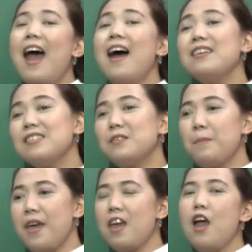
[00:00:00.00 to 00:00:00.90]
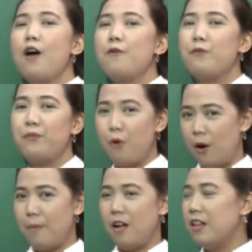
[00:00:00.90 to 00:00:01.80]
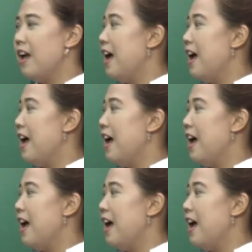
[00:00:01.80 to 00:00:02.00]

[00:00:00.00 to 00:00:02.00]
has to be formal.